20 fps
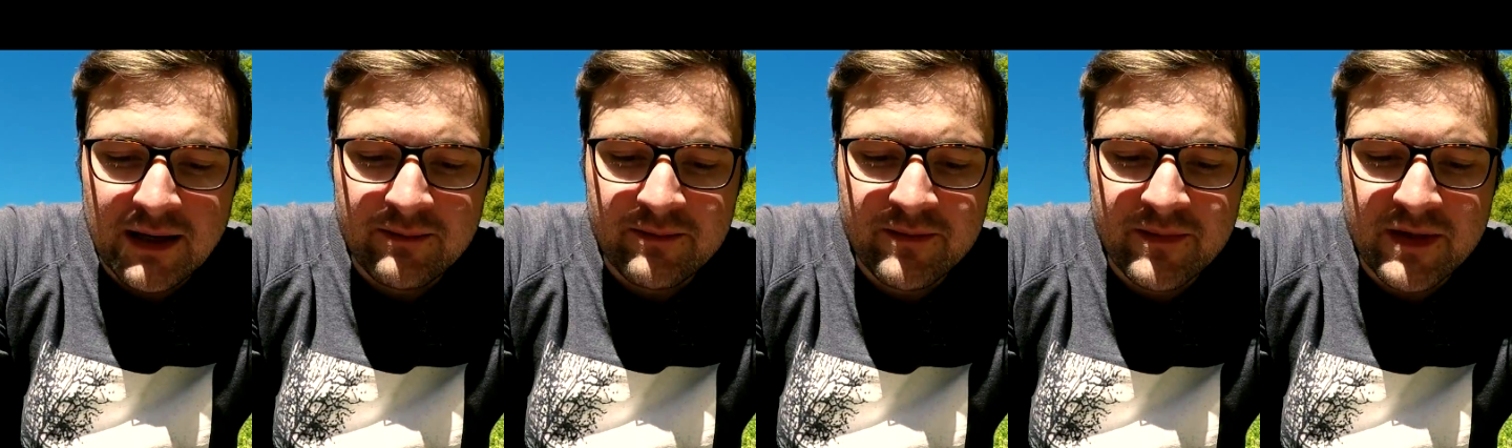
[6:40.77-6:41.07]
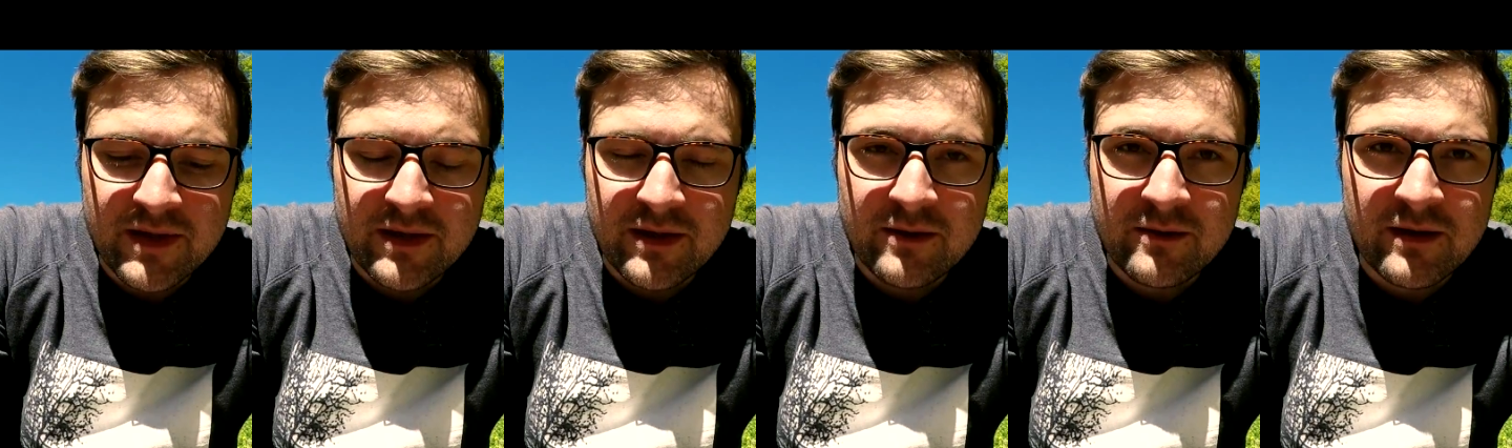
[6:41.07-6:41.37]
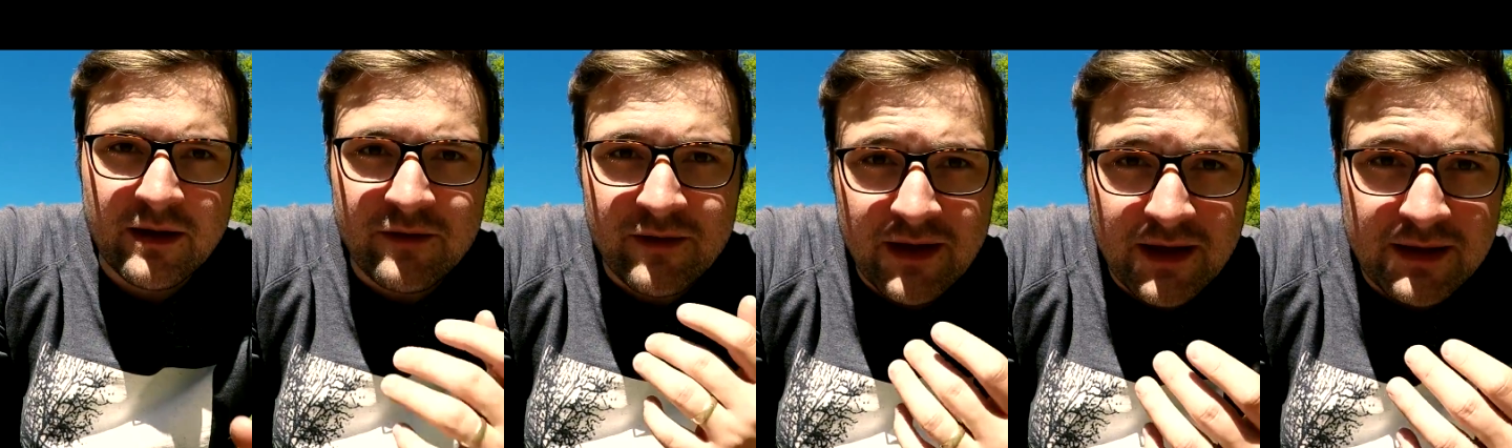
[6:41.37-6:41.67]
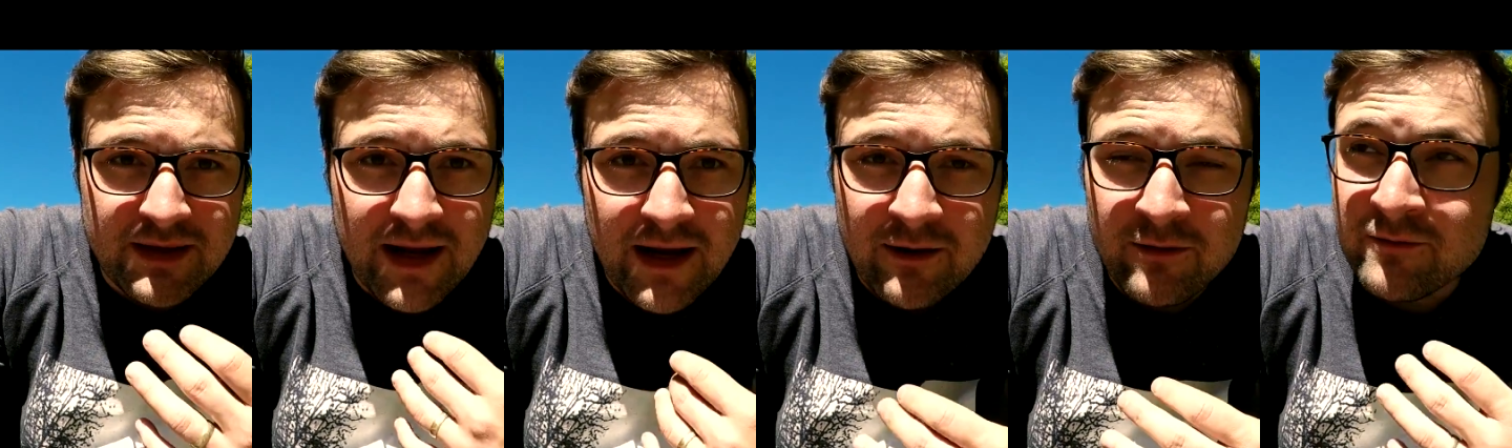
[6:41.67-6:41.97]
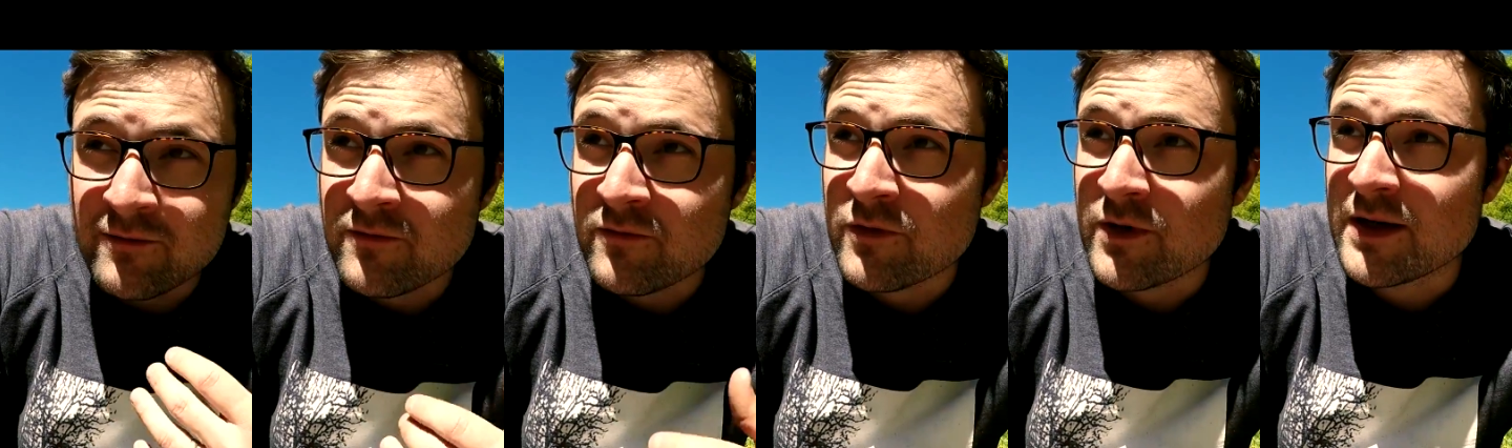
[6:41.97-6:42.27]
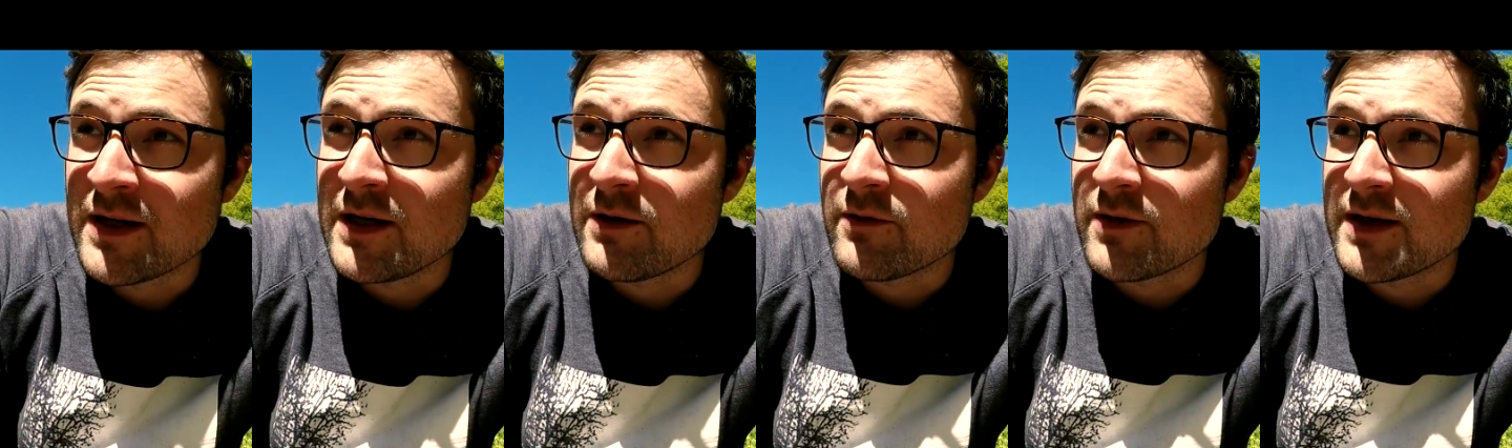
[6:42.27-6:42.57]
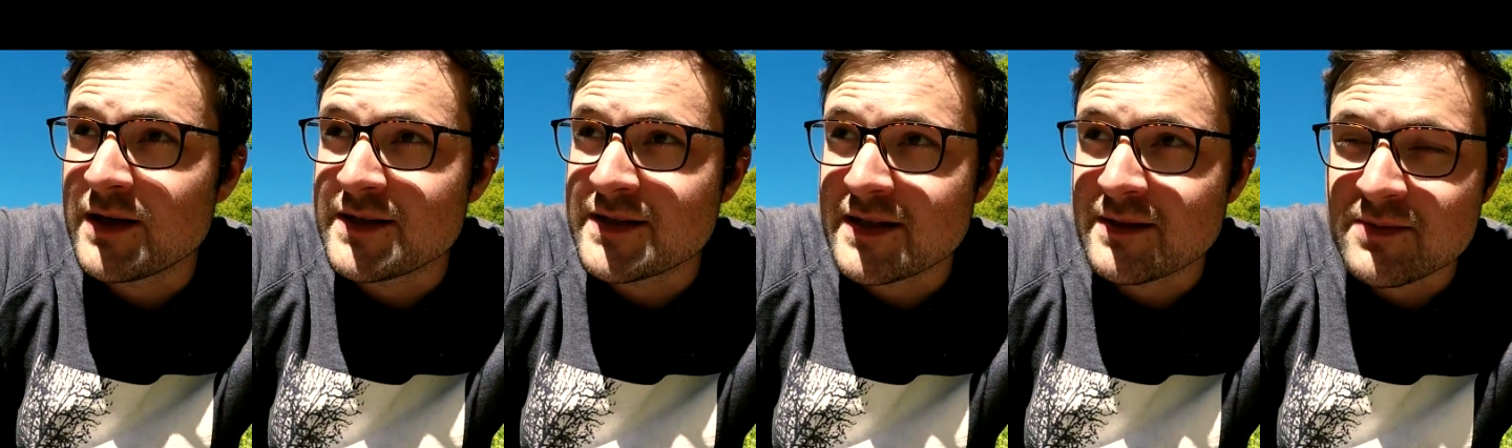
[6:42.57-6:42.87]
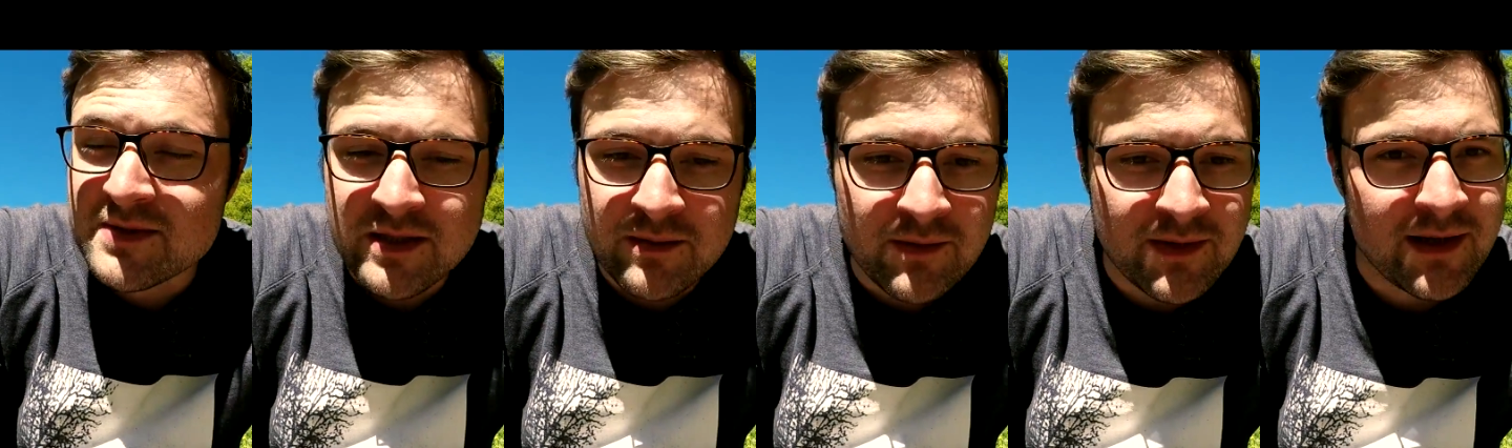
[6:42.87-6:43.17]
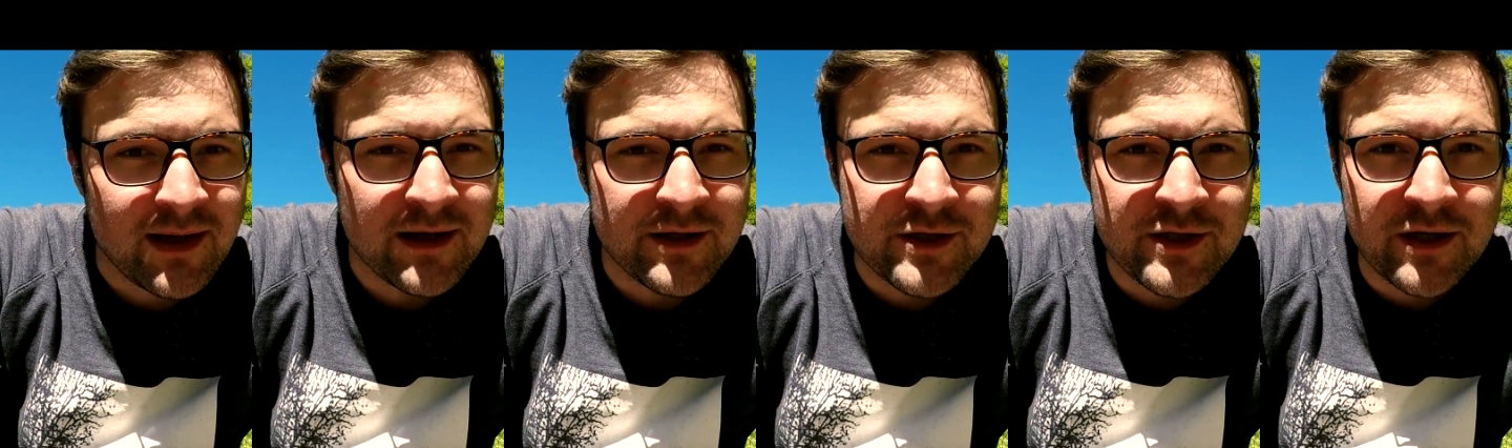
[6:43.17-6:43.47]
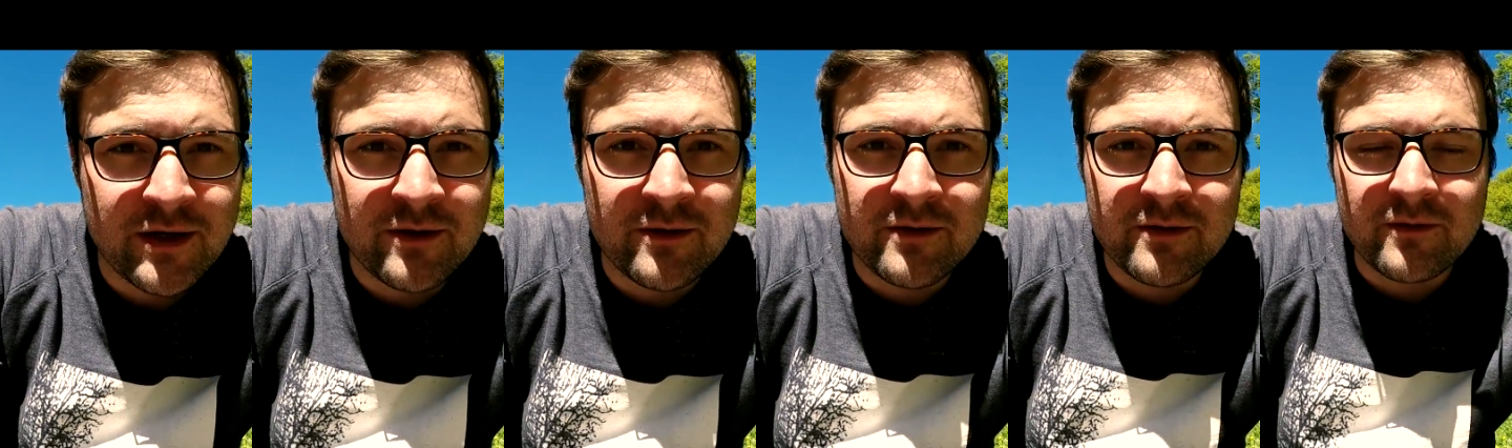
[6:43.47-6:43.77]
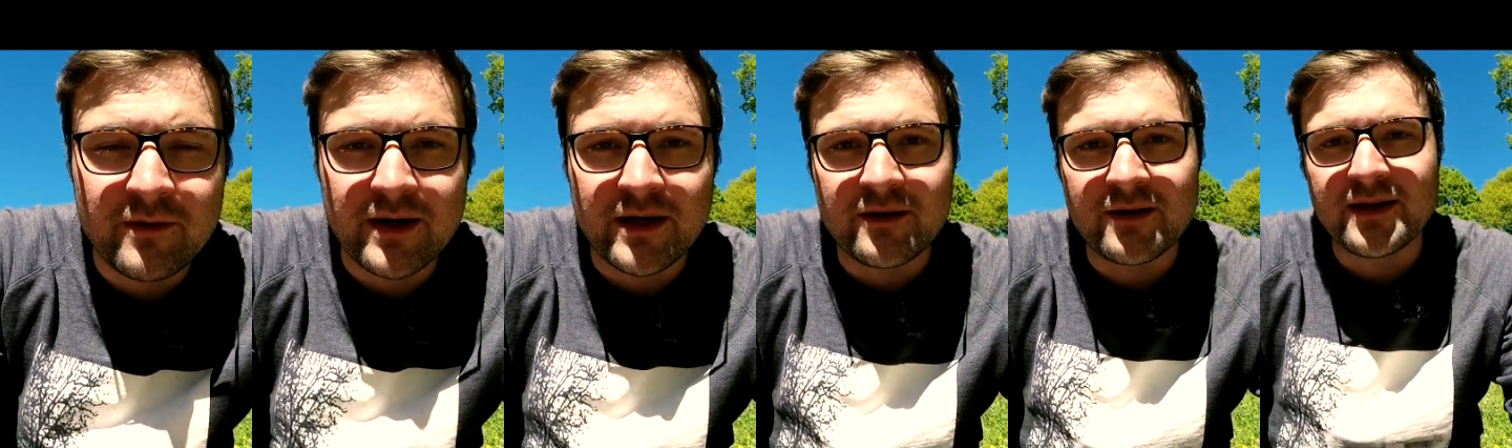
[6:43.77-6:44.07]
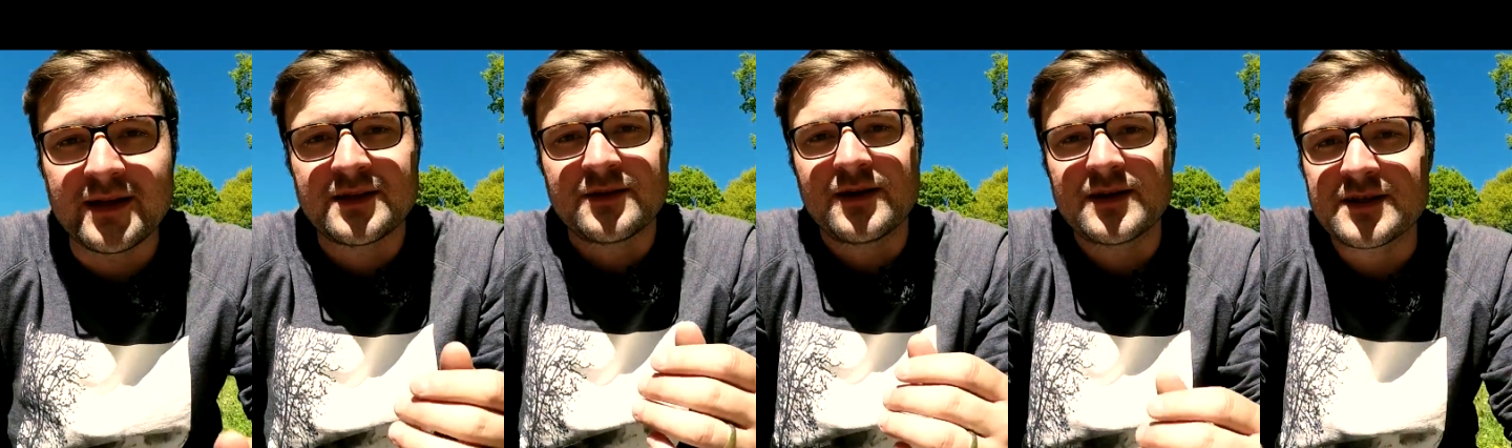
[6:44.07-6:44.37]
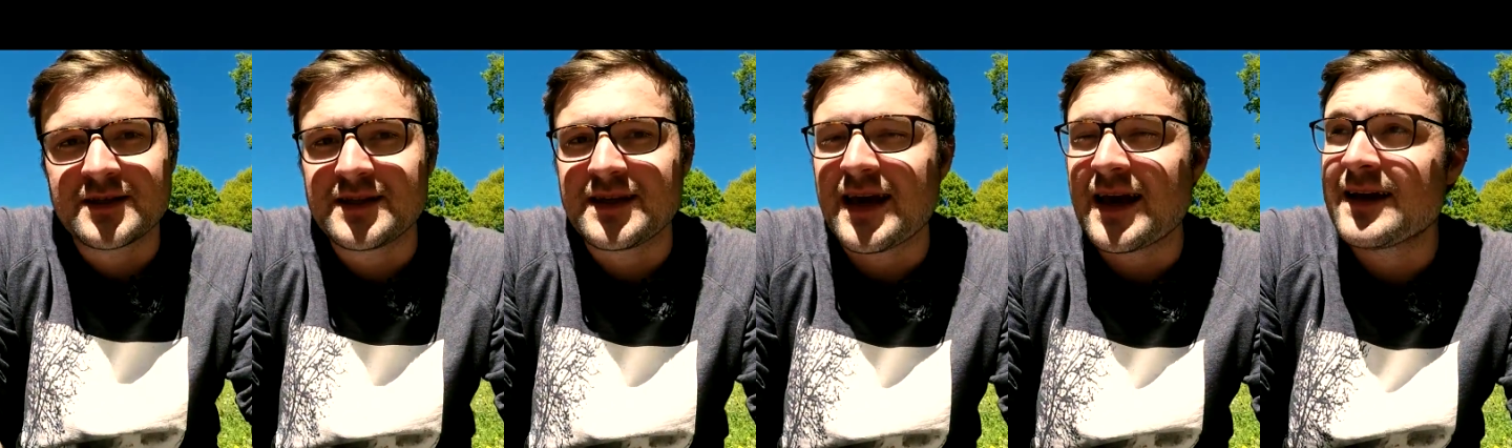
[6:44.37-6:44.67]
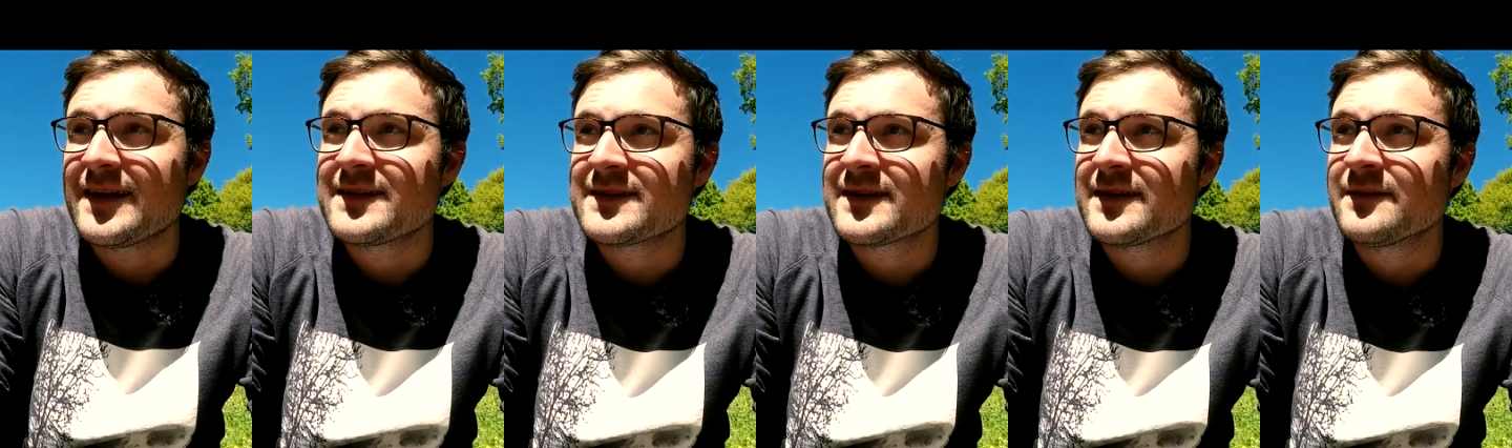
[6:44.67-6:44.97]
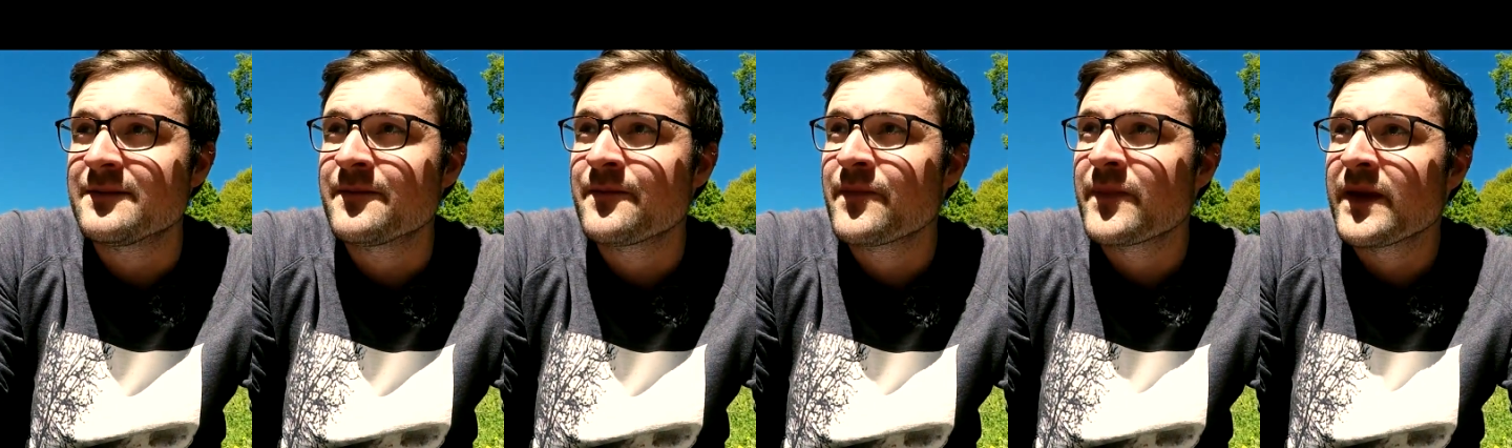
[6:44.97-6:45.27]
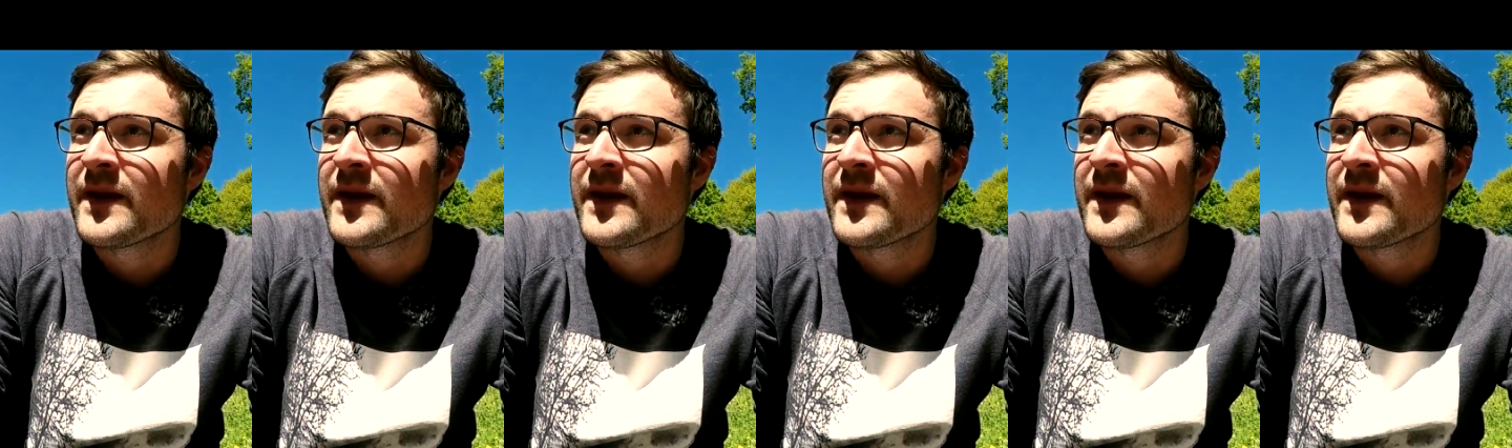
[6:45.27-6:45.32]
You know, if they're down really deep somewhere like Chew, where you need to actually get into them